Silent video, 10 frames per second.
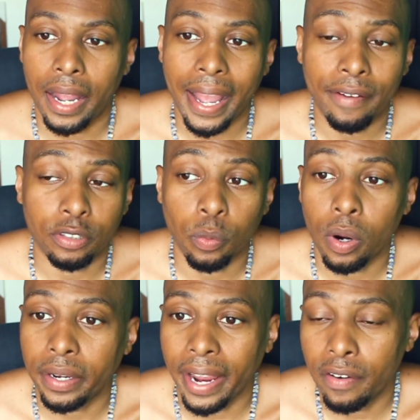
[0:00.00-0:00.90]
have to
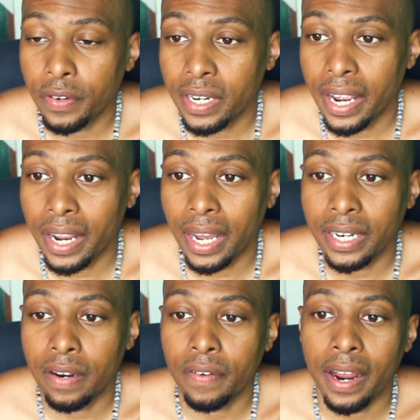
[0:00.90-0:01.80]
work every day. I
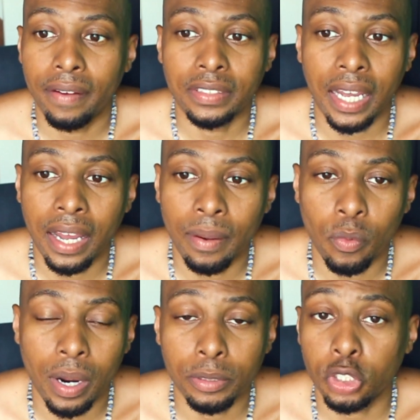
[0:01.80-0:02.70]
never have time,
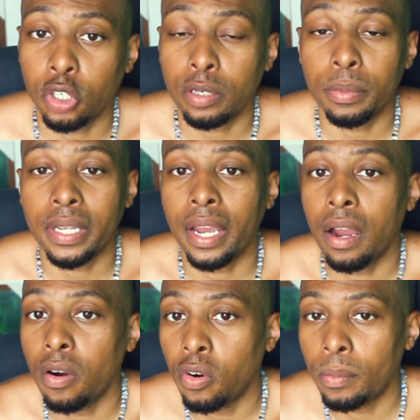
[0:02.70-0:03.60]
where I'm just going to be at
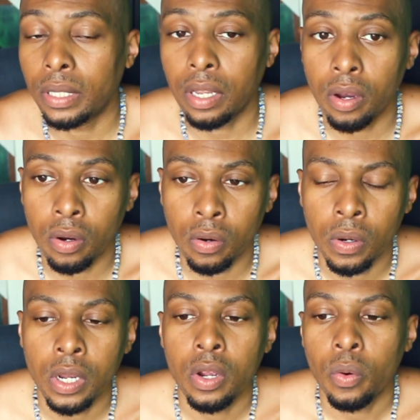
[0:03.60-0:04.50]
home alone.
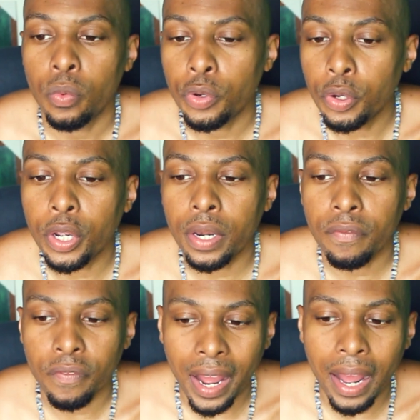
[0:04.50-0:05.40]
Well, you
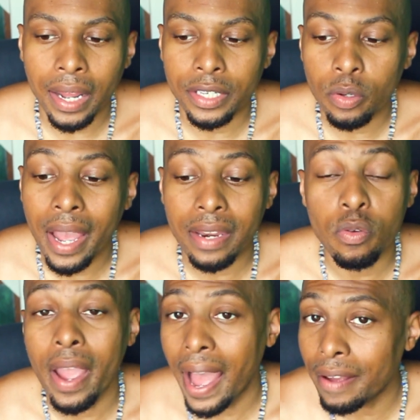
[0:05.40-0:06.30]
can find, you
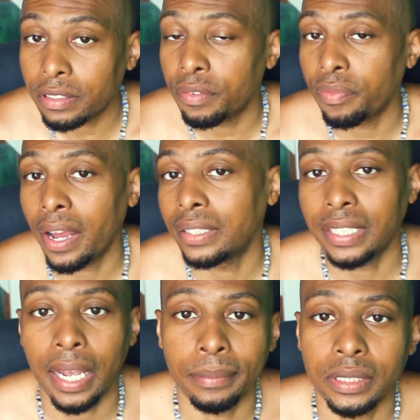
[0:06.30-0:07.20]
have to find
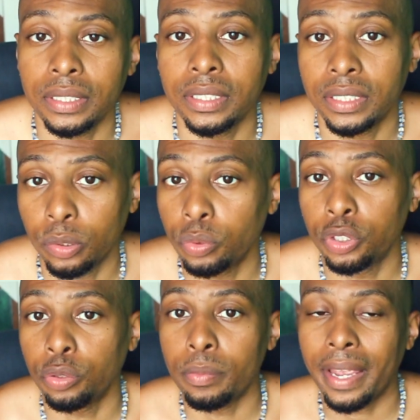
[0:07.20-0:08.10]
time
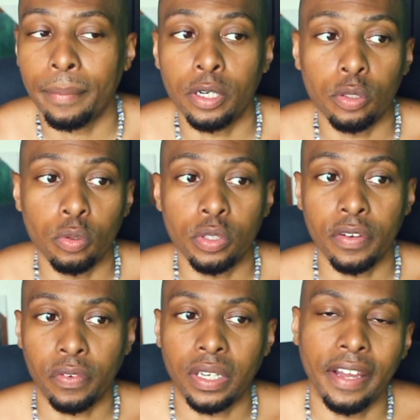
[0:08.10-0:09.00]
to be able to do
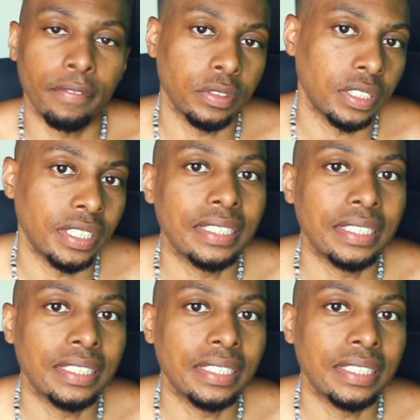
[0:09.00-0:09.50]
different levels of